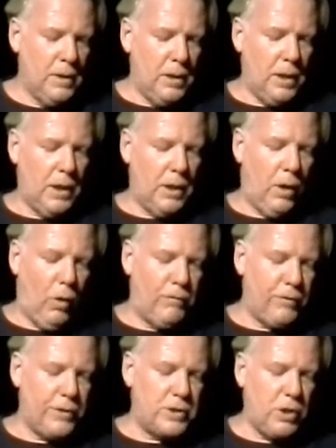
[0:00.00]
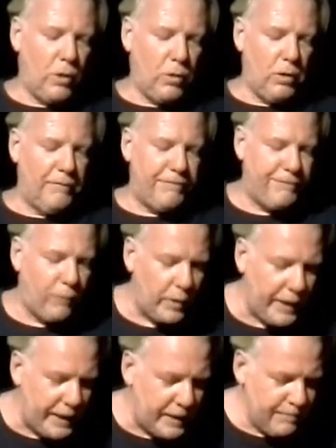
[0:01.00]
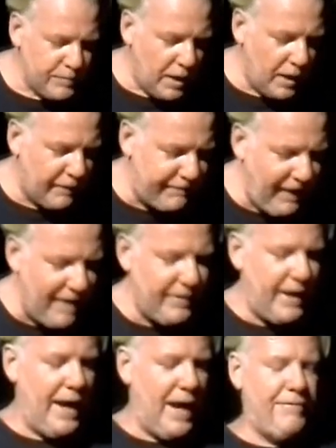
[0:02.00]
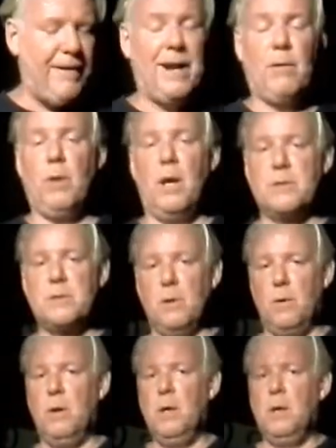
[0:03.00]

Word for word: uh, over the total of 45 uh, and a half, and I will also